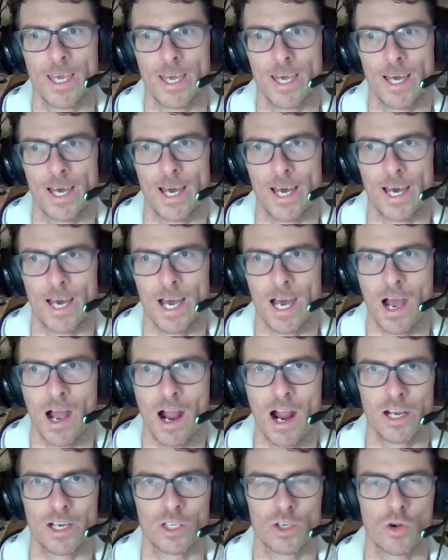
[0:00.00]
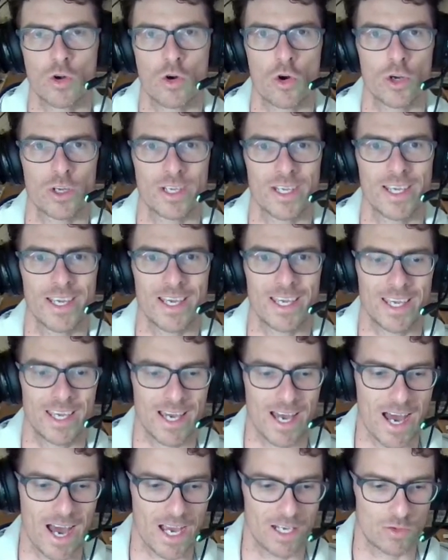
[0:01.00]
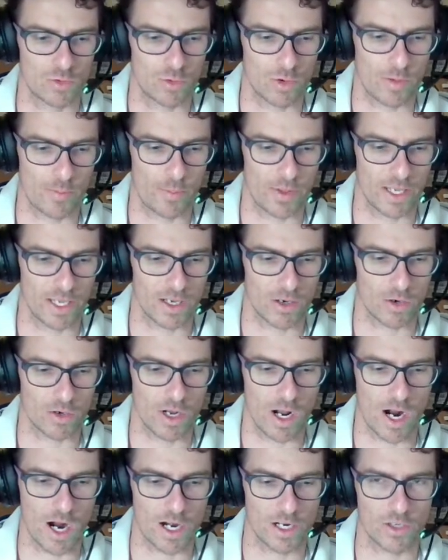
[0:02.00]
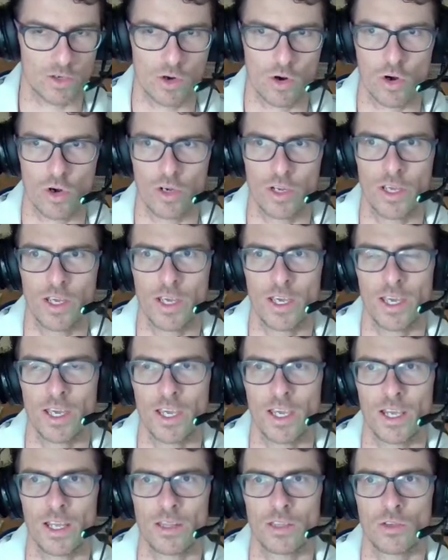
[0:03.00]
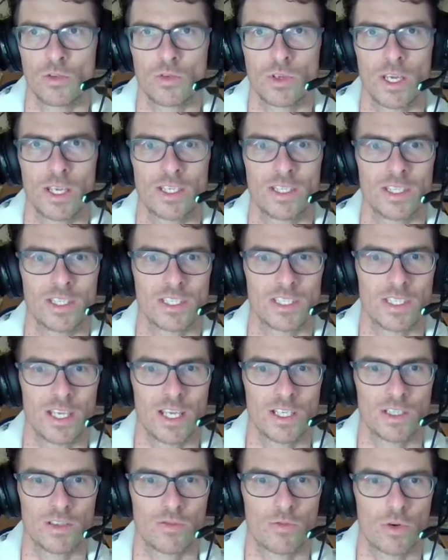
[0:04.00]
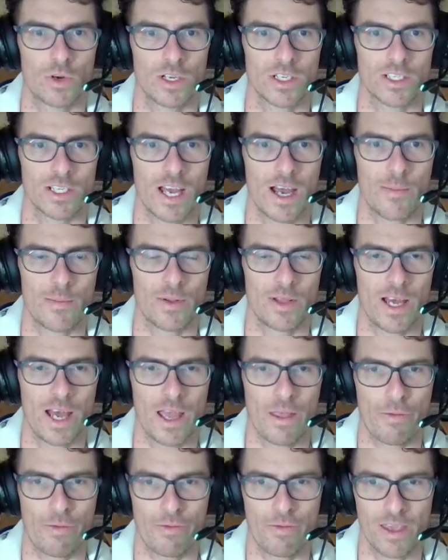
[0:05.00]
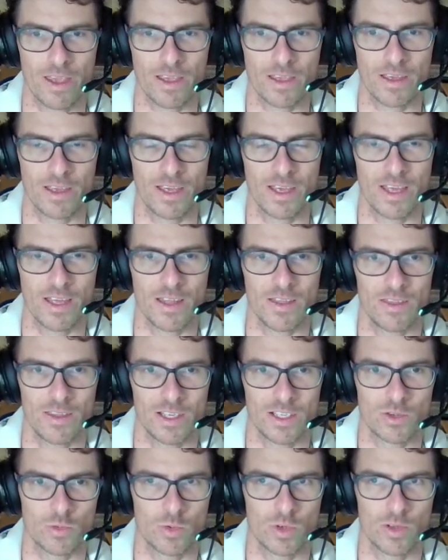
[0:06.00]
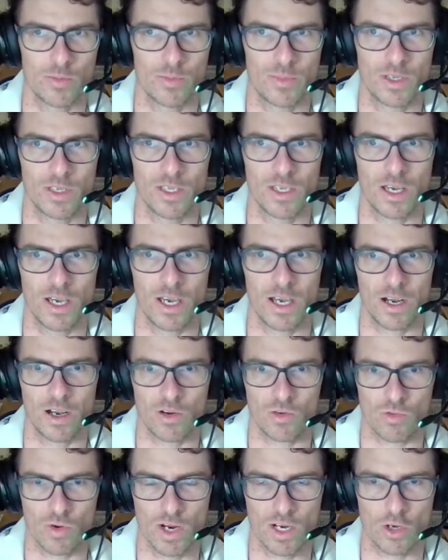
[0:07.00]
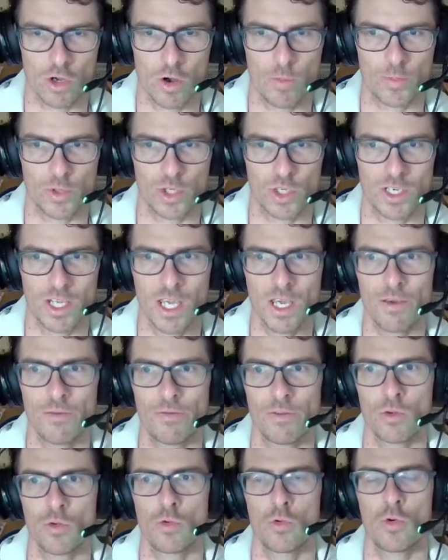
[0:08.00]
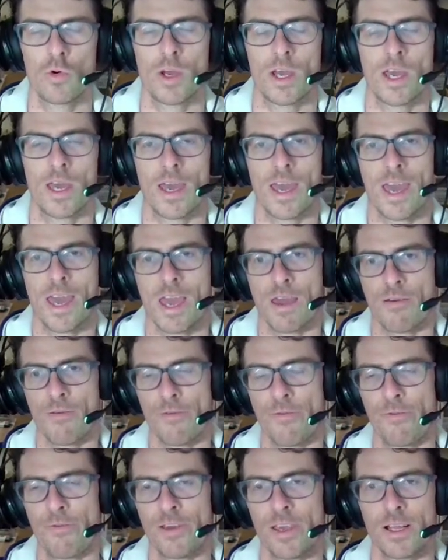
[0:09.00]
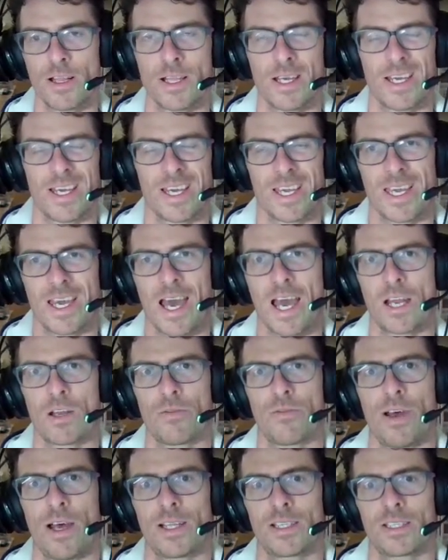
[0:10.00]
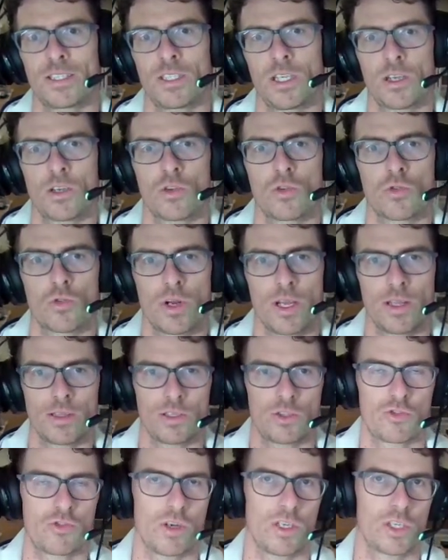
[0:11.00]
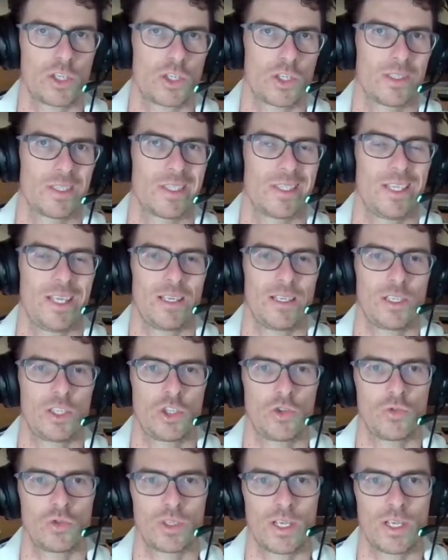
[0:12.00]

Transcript: uh, hard court guys who are playing on hard court in the United States, for example, I think this will be a great option if you feel kind of insecure in the traditional tennis shoes